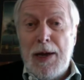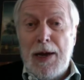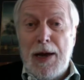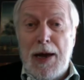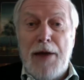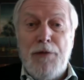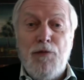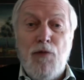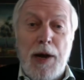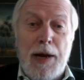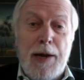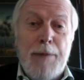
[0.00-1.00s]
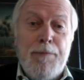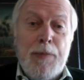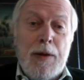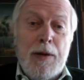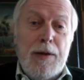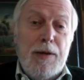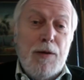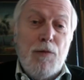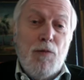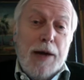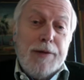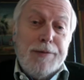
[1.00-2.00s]
and where you know
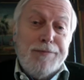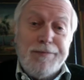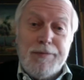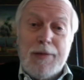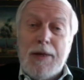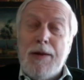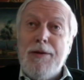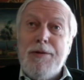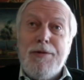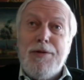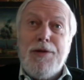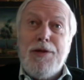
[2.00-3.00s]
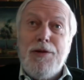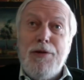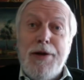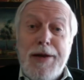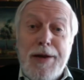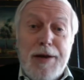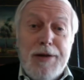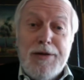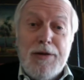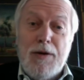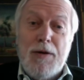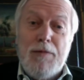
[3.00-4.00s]
what you know 30 years
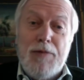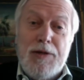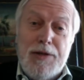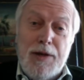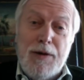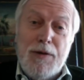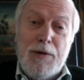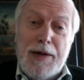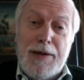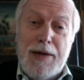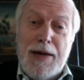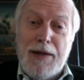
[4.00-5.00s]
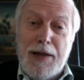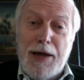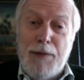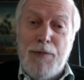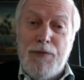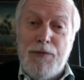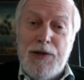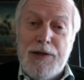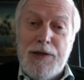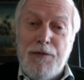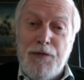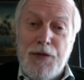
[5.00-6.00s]
ago was still a, a club of
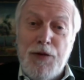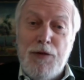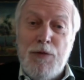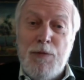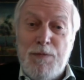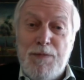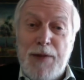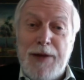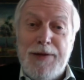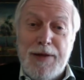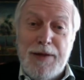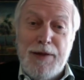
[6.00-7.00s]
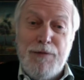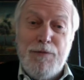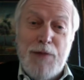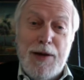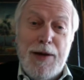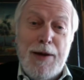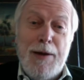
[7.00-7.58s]
just a few basically uh,